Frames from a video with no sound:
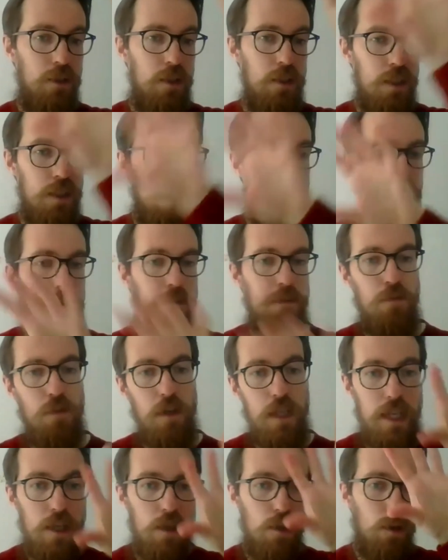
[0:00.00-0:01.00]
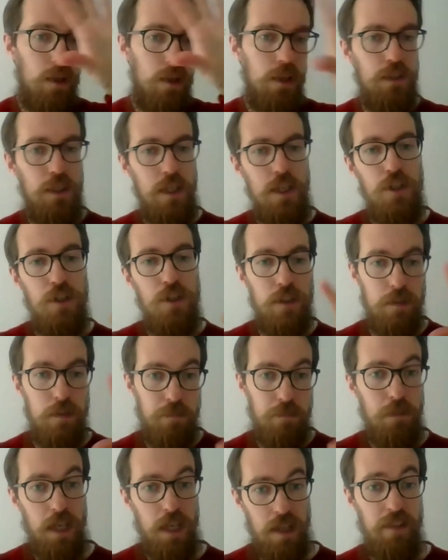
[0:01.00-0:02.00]
So there's kind of three organizations
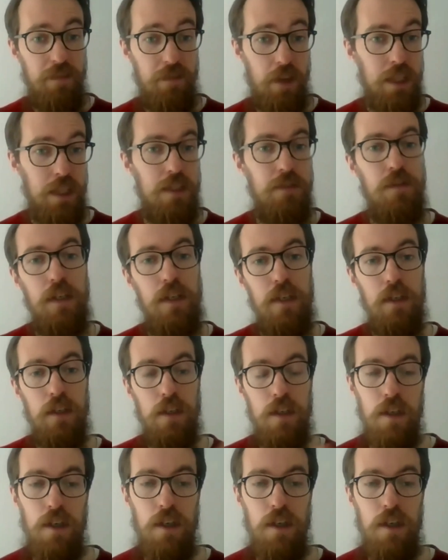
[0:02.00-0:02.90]
effectively